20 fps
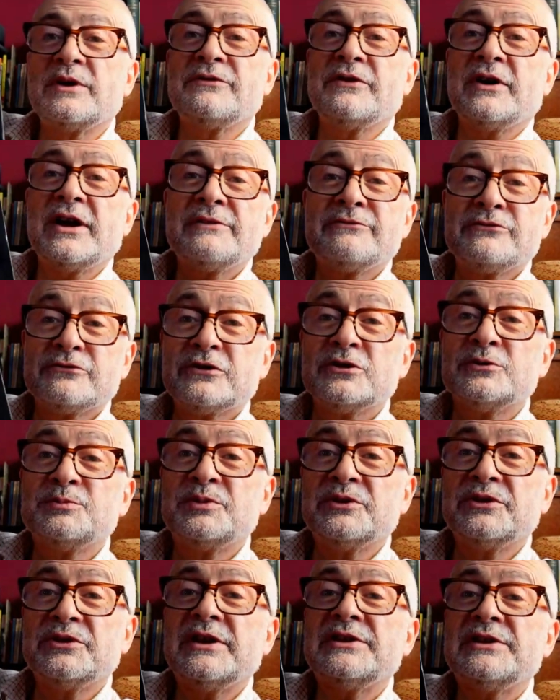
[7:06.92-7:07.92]
I ever
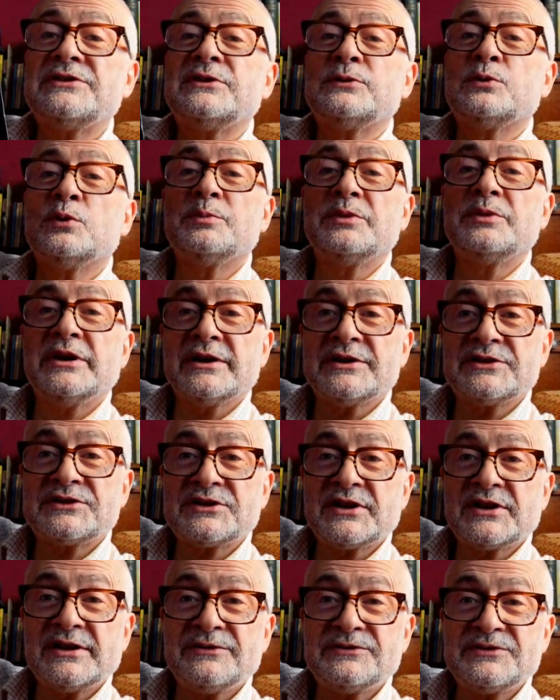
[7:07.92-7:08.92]
open this, it will be at a
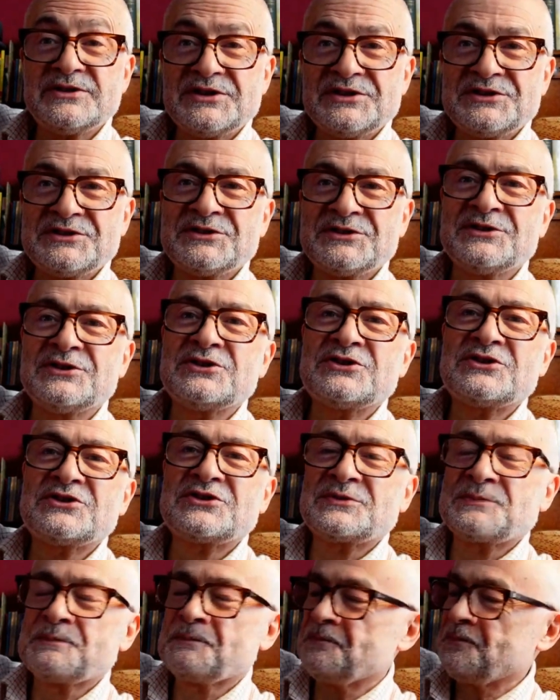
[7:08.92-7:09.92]
safe distance